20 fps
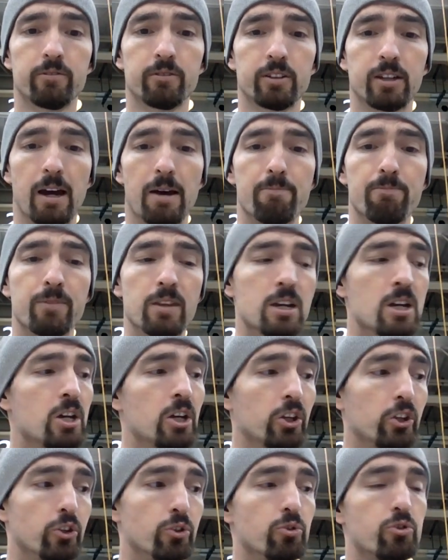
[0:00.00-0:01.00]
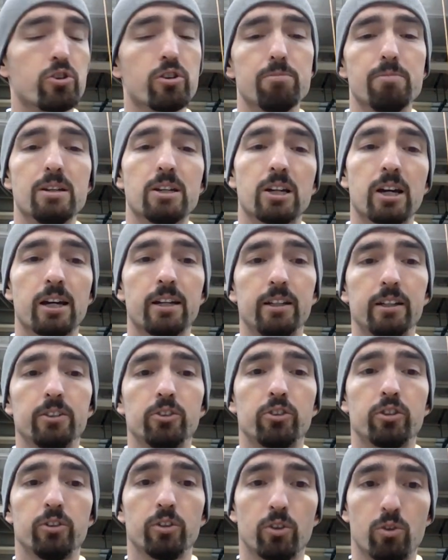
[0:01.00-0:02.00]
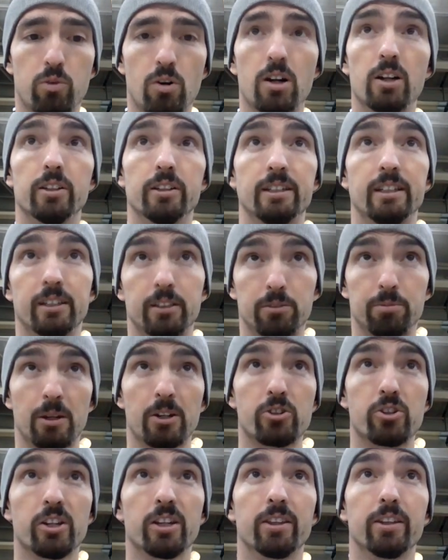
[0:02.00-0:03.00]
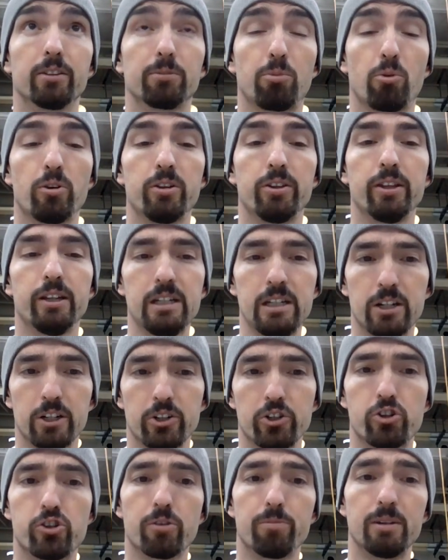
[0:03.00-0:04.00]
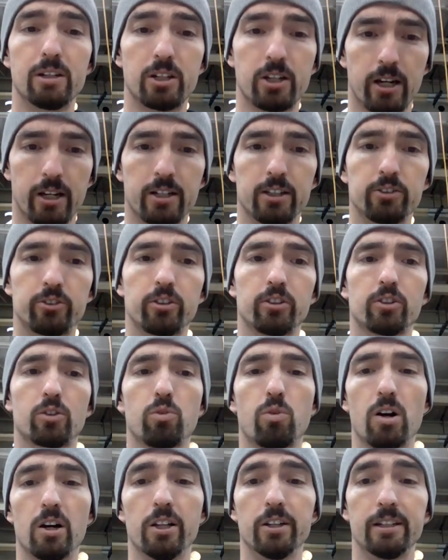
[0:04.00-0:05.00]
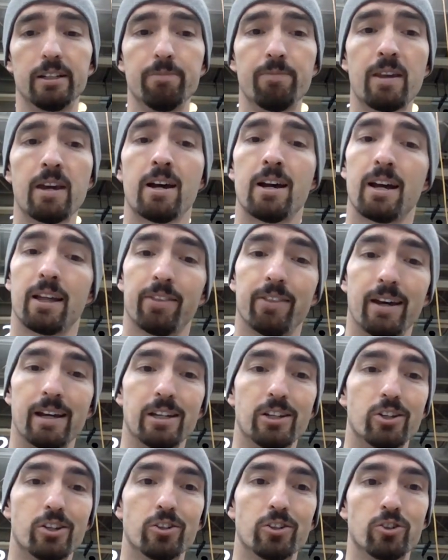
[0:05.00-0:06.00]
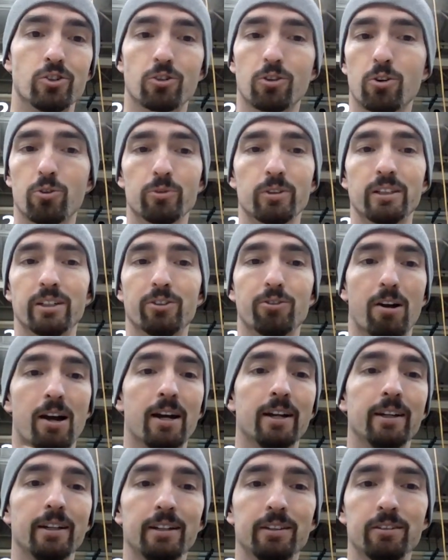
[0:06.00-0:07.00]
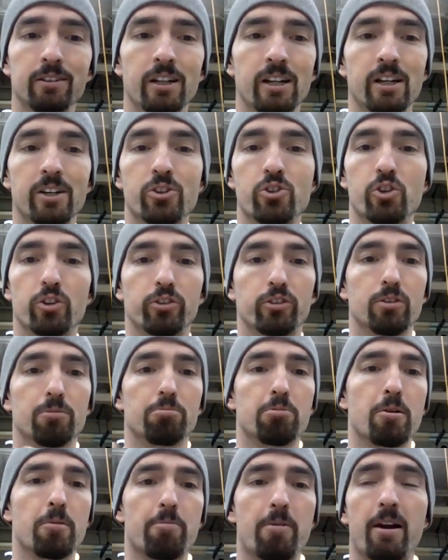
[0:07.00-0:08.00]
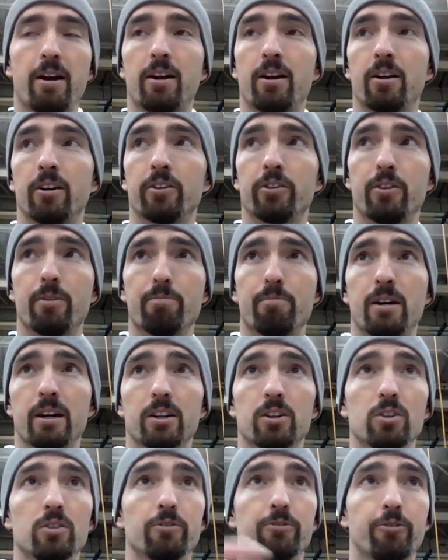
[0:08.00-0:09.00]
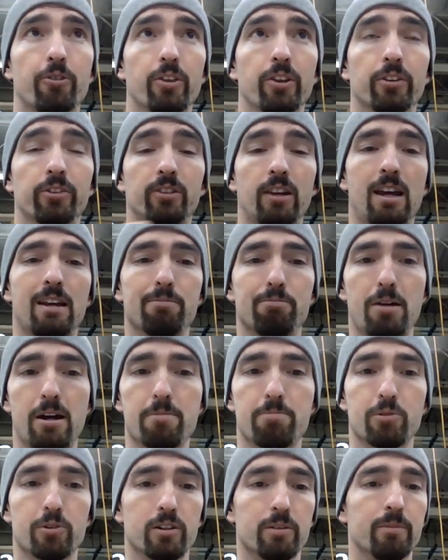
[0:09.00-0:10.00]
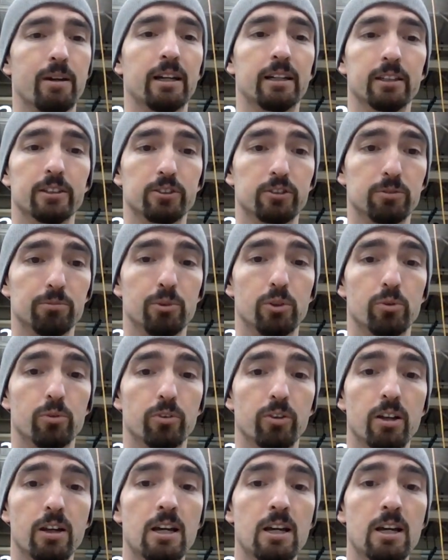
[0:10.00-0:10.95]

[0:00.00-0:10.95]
Okay, you should be cutting to the quality, especially at this point in the year. You should be cutting to the quality that you're only grinding just to prepare the metal for the sandpaper to make it smooth.